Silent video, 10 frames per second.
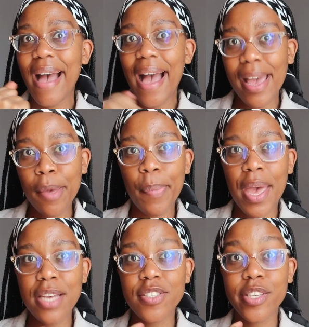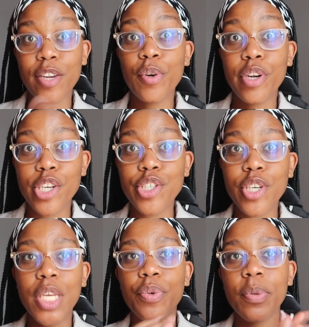eye bags
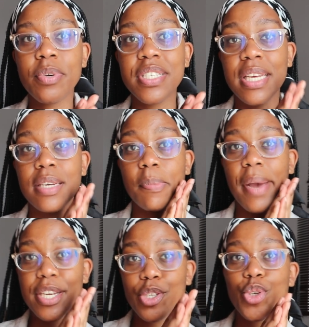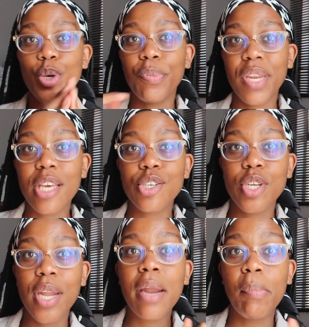literally represent my
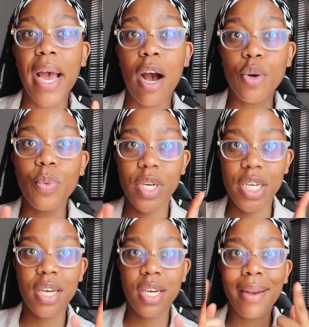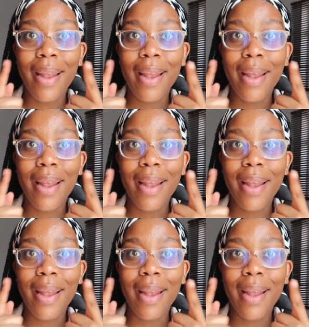determination and my hard work.